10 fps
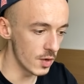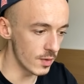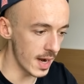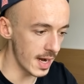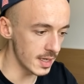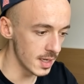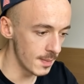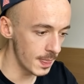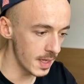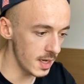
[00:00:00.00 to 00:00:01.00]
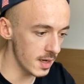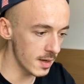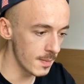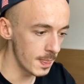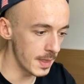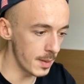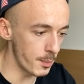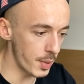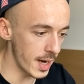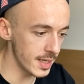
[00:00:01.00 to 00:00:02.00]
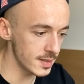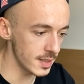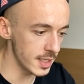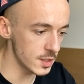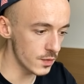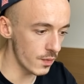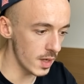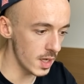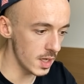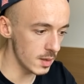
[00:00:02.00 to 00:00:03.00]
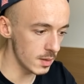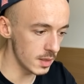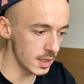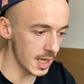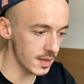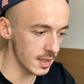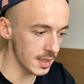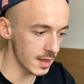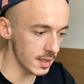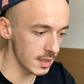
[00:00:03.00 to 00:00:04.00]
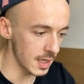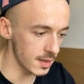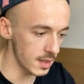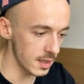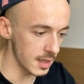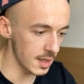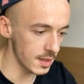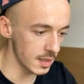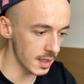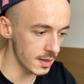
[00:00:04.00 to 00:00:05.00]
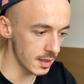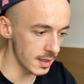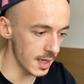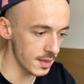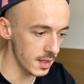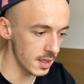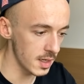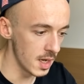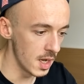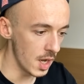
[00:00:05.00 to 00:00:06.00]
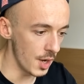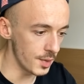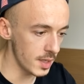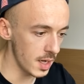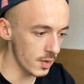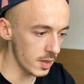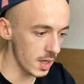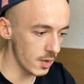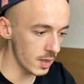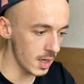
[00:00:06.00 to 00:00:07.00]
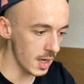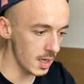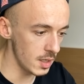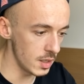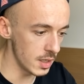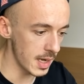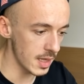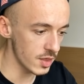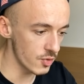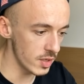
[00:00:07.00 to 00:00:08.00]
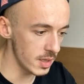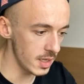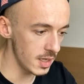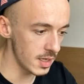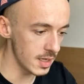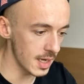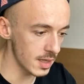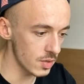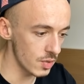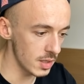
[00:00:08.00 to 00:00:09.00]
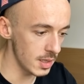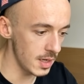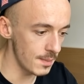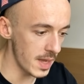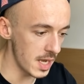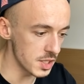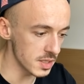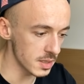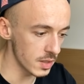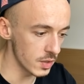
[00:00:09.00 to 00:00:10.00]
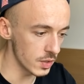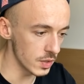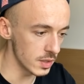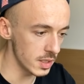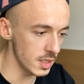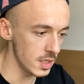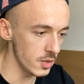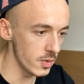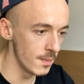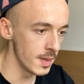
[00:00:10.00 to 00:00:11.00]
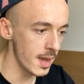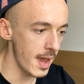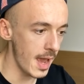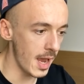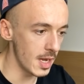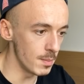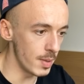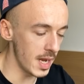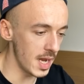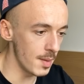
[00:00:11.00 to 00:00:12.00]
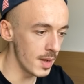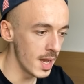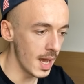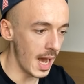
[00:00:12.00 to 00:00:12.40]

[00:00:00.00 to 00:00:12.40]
right here. Then price, it's free, nothing, nothing, nothing, nothing, nothing, nothing. Okay, okay, okay, not really, not really, and just click on continue, and bam,